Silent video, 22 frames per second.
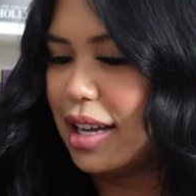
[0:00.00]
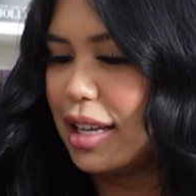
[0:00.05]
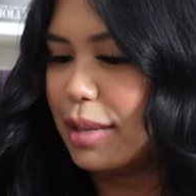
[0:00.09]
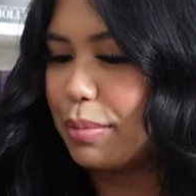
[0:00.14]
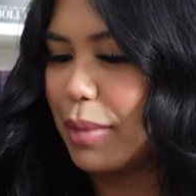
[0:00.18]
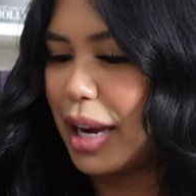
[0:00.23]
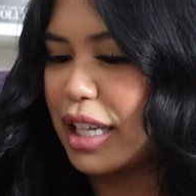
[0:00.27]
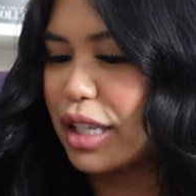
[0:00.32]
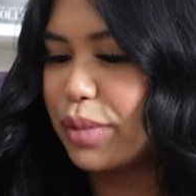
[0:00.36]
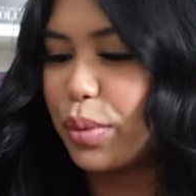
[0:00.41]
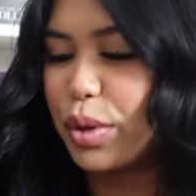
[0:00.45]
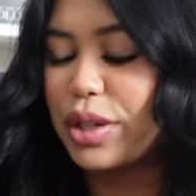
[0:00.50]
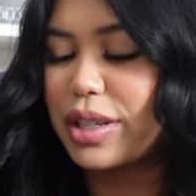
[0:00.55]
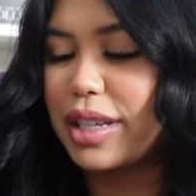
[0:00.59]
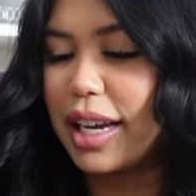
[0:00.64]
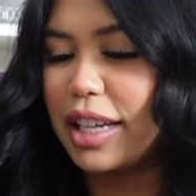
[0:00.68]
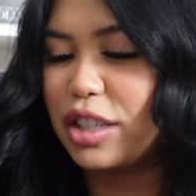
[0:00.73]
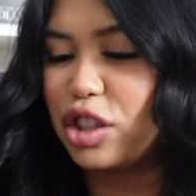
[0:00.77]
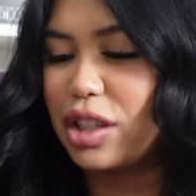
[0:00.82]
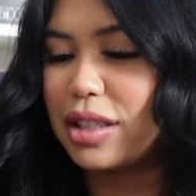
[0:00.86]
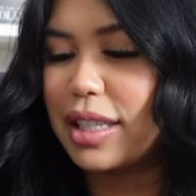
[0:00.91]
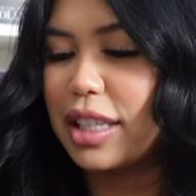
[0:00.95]
My sports
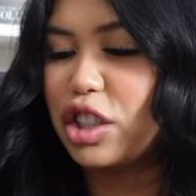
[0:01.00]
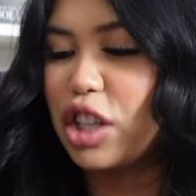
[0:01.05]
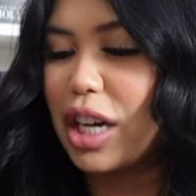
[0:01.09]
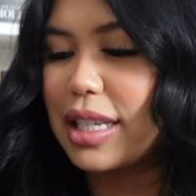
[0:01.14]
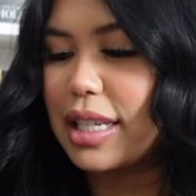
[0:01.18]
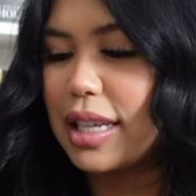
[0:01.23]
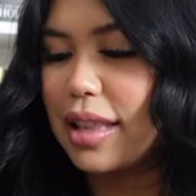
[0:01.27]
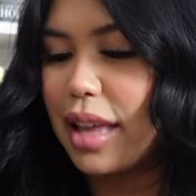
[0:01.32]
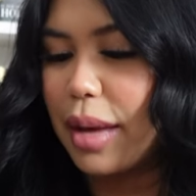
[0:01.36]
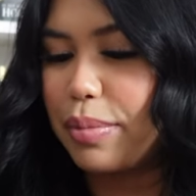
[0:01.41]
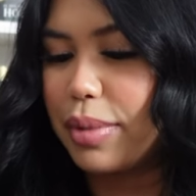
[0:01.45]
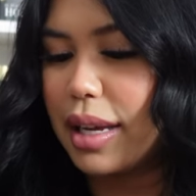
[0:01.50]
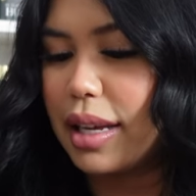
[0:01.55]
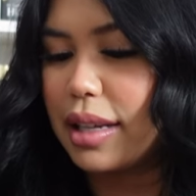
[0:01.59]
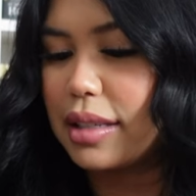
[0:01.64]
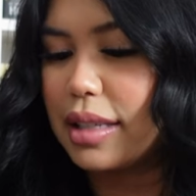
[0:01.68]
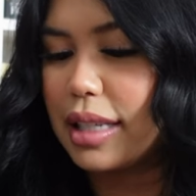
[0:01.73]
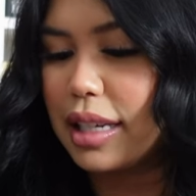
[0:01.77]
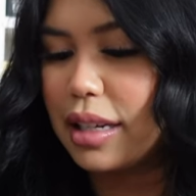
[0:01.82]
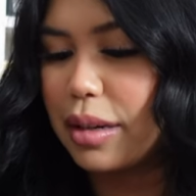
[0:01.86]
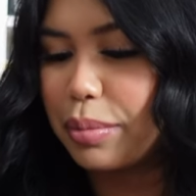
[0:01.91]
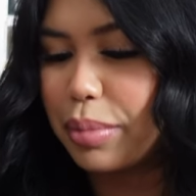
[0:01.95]
agent suggested that being
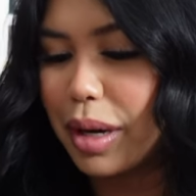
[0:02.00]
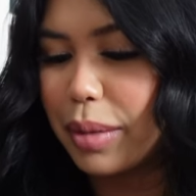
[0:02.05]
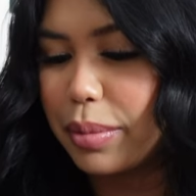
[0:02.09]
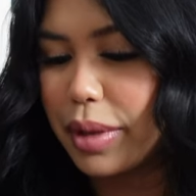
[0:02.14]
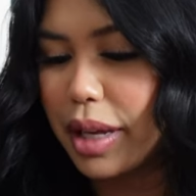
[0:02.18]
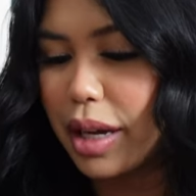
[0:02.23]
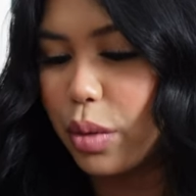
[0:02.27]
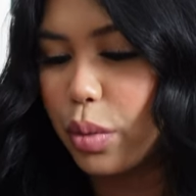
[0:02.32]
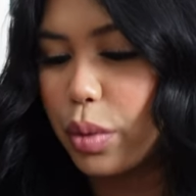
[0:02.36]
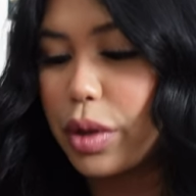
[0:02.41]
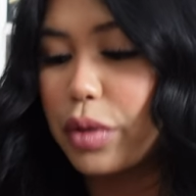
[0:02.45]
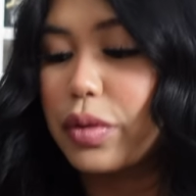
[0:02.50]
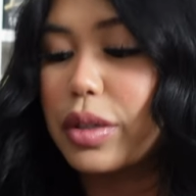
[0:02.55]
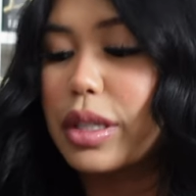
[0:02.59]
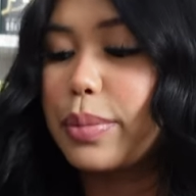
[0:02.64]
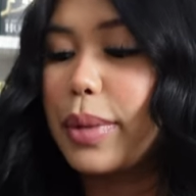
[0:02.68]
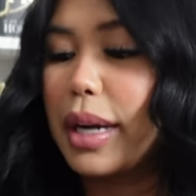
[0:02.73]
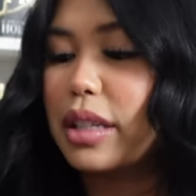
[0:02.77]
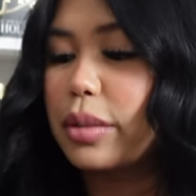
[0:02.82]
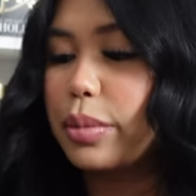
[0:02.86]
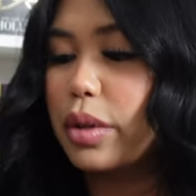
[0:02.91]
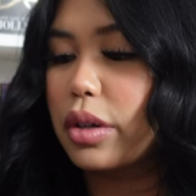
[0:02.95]
seen in public with a
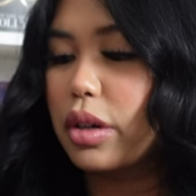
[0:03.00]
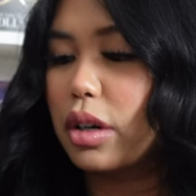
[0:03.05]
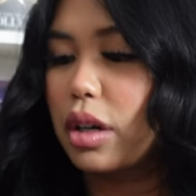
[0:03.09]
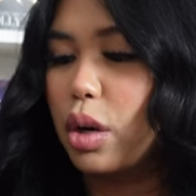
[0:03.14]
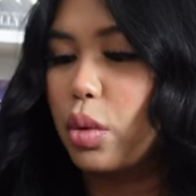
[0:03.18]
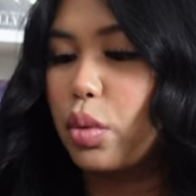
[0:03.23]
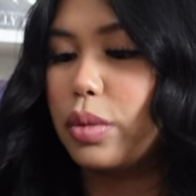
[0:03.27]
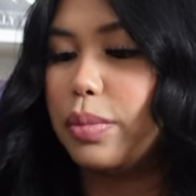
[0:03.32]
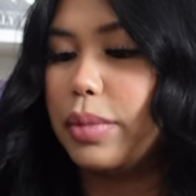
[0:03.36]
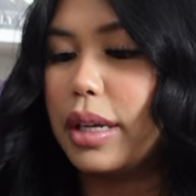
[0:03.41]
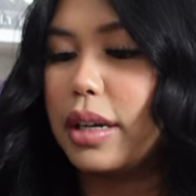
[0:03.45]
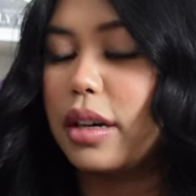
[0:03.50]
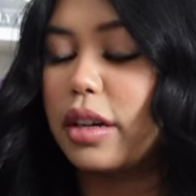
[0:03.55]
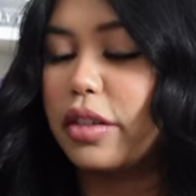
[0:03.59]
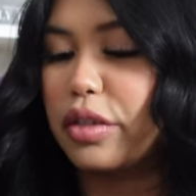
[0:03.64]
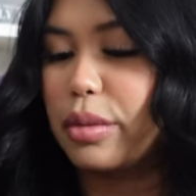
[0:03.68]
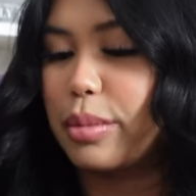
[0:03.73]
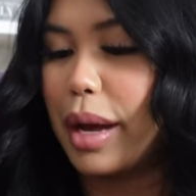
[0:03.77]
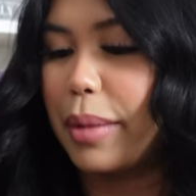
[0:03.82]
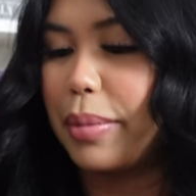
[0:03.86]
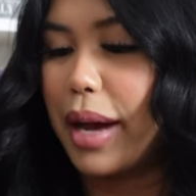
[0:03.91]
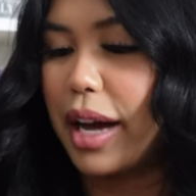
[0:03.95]
respectable girl would be good for
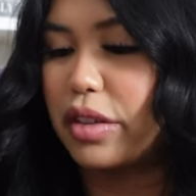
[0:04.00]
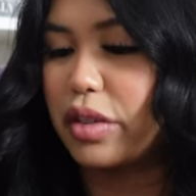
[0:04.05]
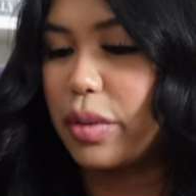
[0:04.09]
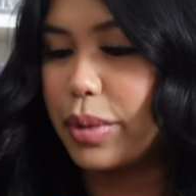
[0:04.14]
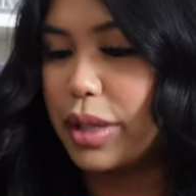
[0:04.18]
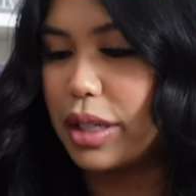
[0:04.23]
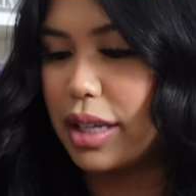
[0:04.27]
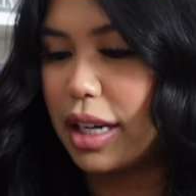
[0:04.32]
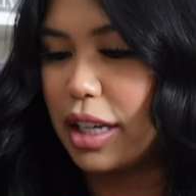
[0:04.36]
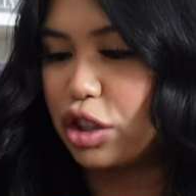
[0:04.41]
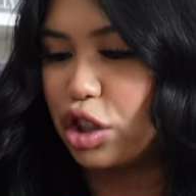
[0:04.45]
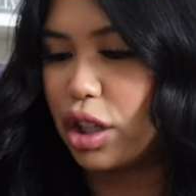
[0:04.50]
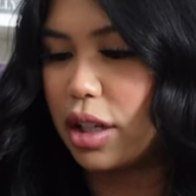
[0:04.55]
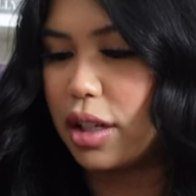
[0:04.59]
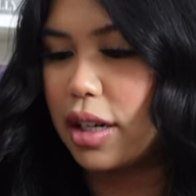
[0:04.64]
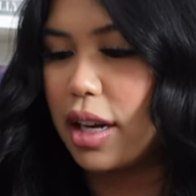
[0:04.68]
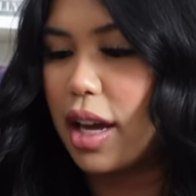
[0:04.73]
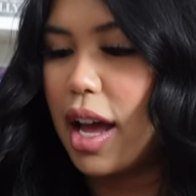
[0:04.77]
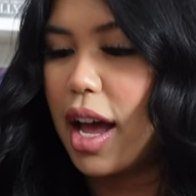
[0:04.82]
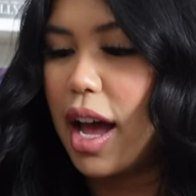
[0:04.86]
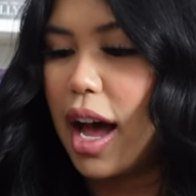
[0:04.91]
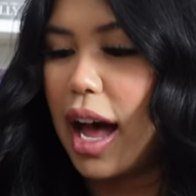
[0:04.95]
my bad reputation.
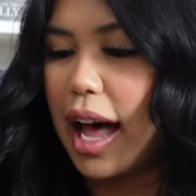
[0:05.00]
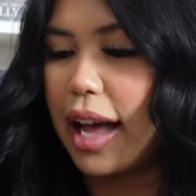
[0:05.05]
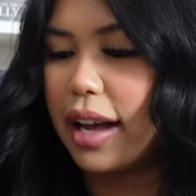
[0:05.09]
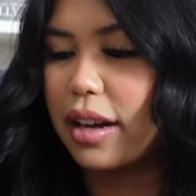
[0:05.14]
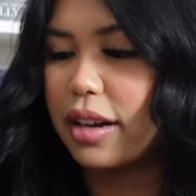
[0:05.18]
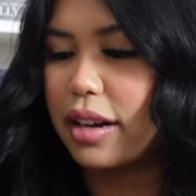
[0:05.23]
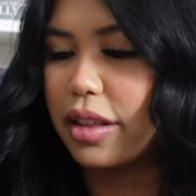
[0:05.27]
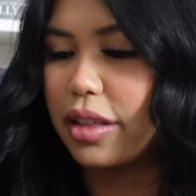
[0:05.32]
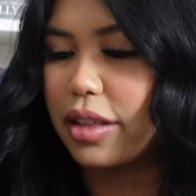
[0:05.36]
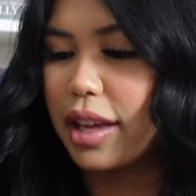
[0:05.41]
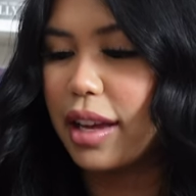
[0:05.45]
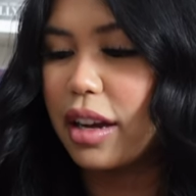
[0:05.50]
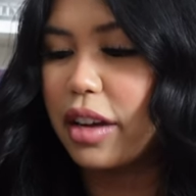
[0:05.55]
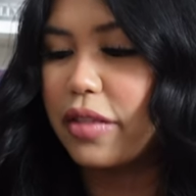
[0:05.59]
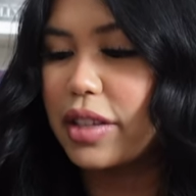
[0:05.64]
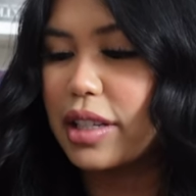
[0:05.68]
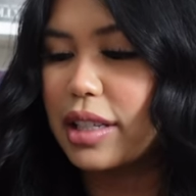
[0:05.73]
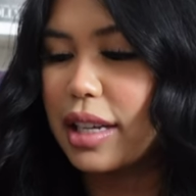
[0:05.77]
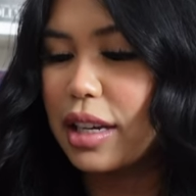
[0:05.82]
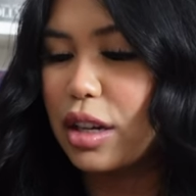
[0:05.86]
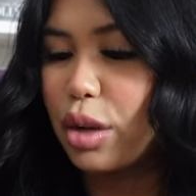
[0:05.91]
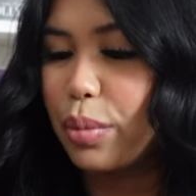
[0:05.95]
I couldn't think of a
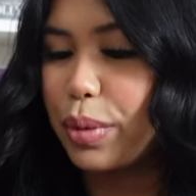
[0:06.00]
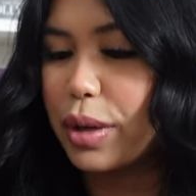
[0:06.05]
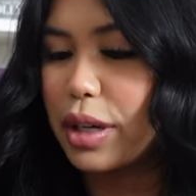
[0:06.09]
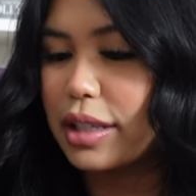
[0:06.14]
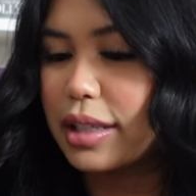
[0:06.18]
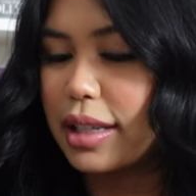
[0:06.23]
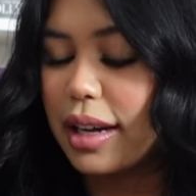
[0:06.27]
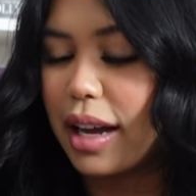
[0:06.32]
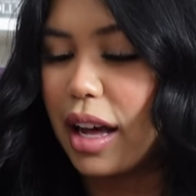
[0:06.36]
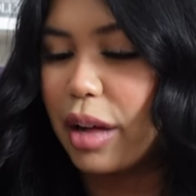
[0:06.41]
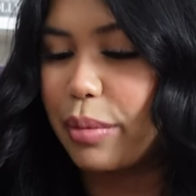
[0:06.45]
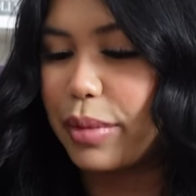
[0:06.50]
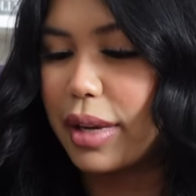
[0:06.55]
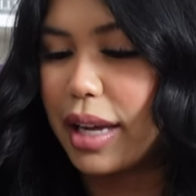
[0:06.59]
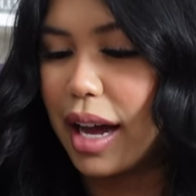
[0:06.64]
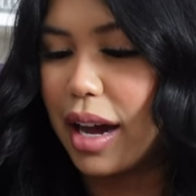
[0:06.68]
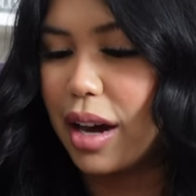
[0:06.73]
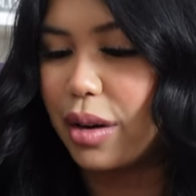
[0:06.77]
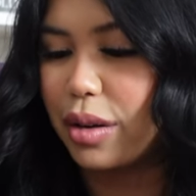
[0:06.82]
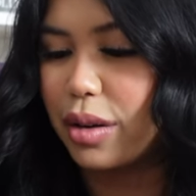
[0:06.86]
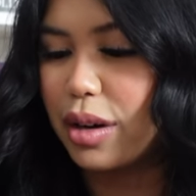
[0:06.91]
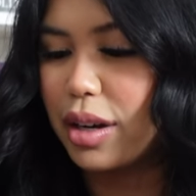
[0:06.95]
single person to help me
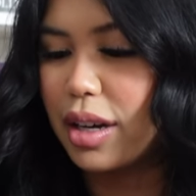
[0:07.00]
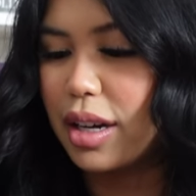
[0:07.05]
out.